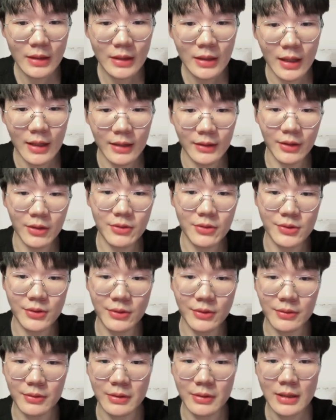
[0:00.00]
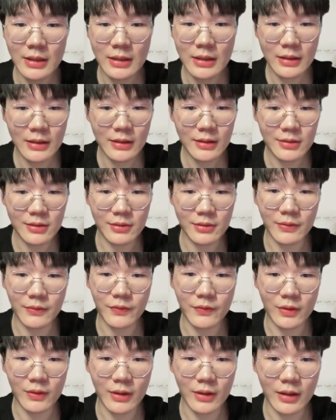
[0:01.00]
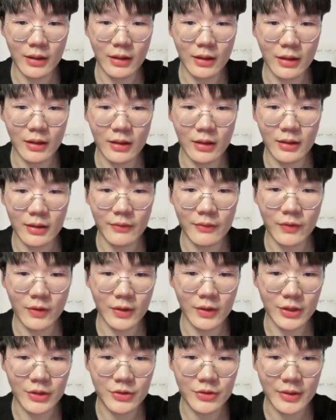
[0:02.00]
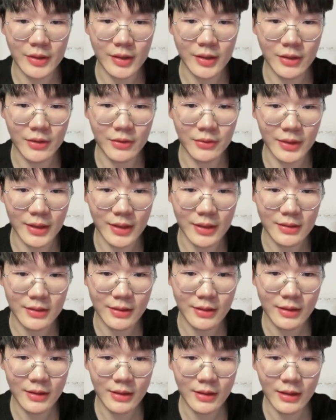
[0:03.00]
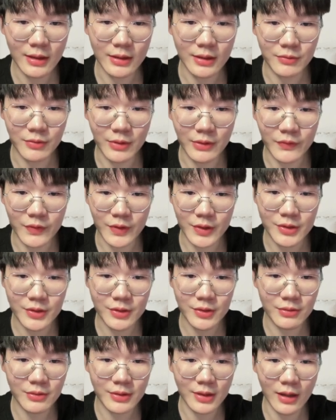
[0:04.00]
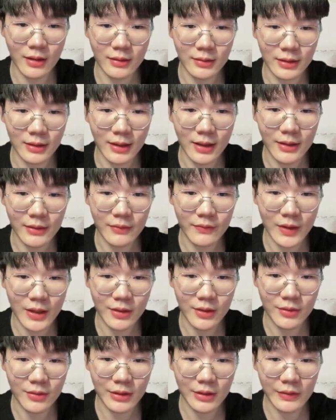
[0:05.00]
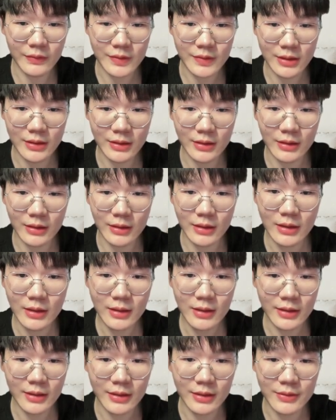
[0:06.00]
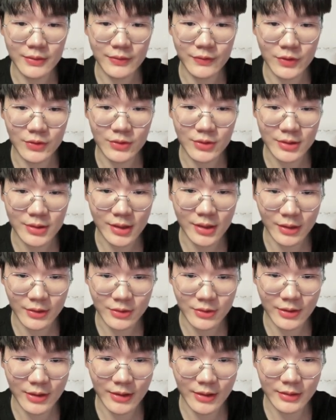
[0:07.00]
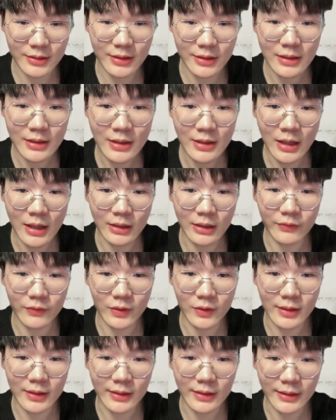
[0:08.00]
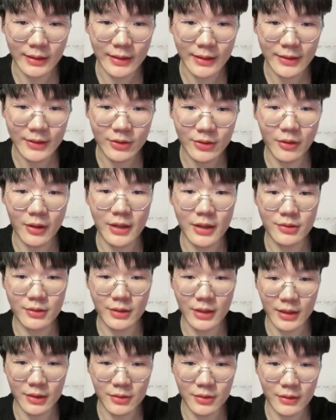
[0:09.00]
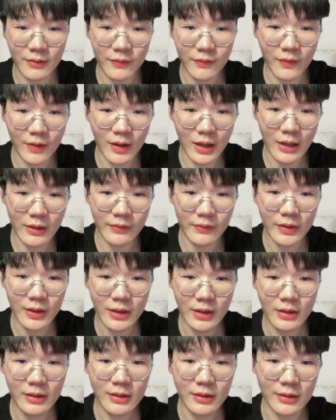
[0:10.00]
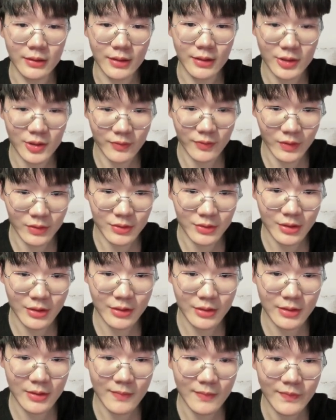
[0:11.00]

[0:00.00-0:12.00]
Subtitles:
And also, so for the trading units, it refers to the underlying value of the each futures contract. And for the Nikkei 225 index futures,